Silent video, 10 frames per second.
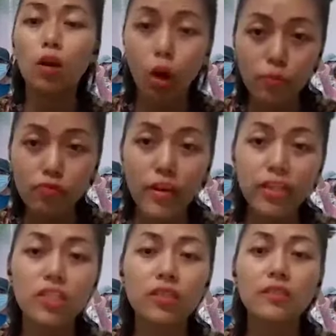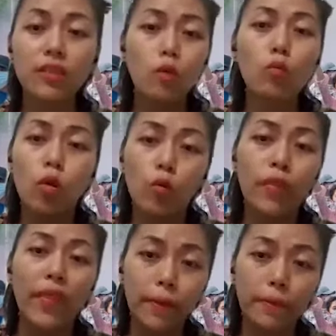corporations that work
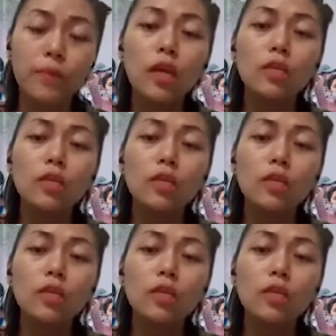with them.